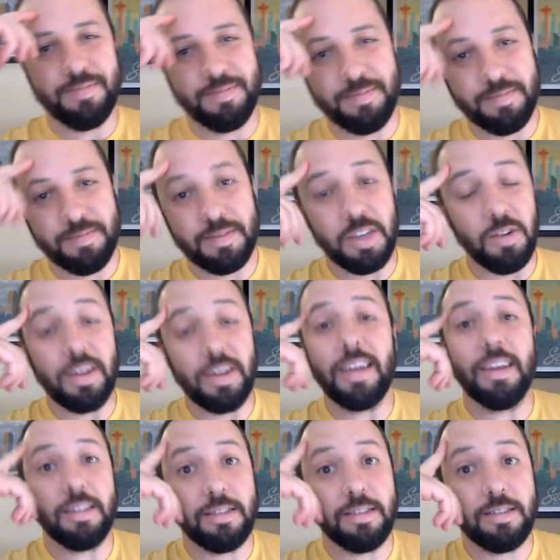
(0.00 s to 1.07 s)
So
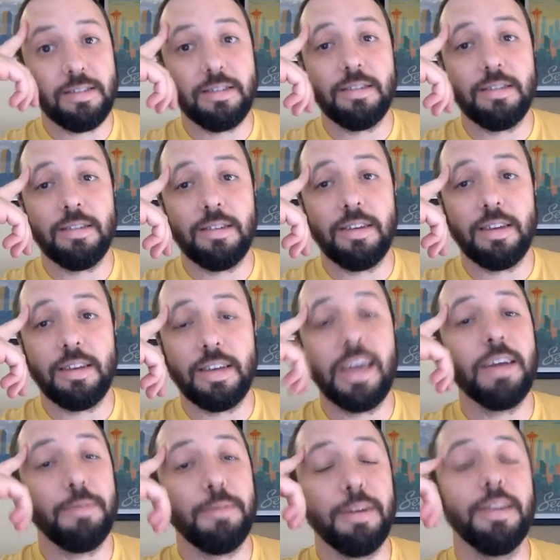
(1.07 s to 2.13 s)
it
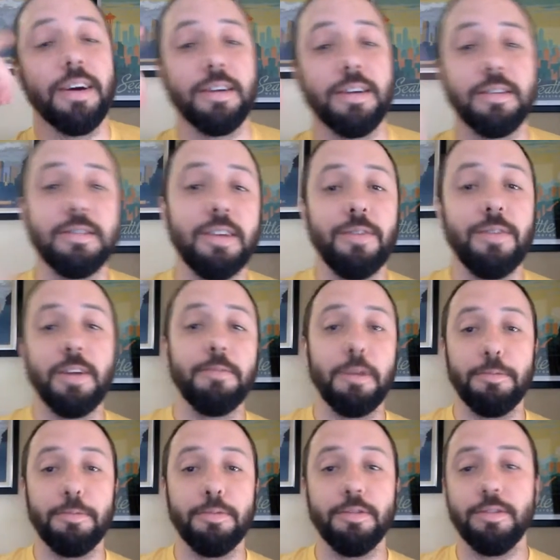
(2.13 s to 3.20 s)
can be done, because I've had people